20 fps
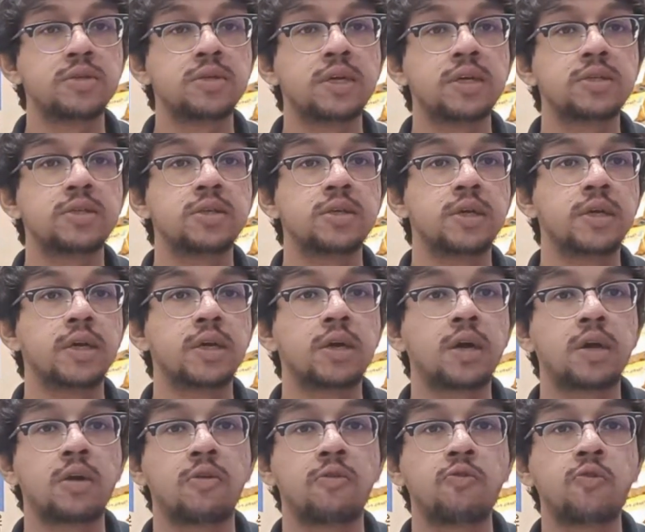has a
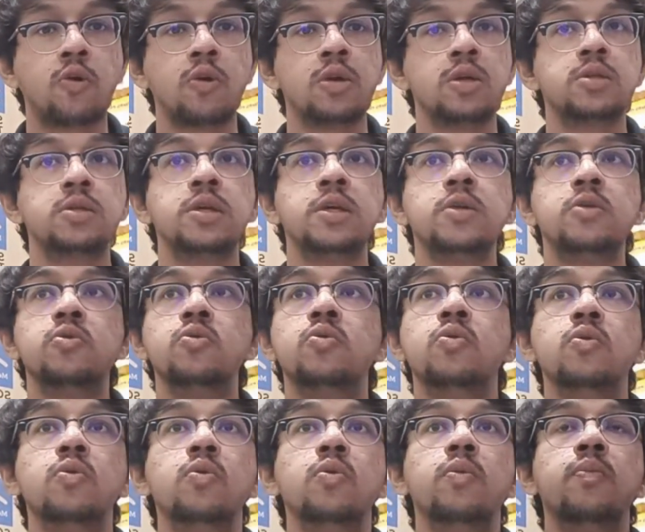kind of quality
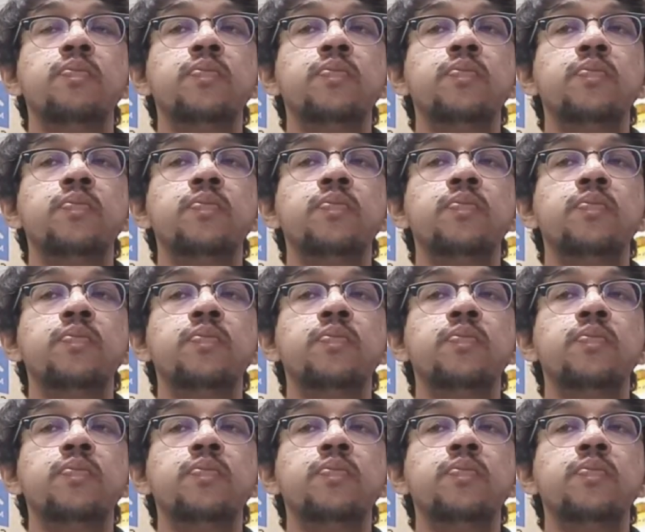to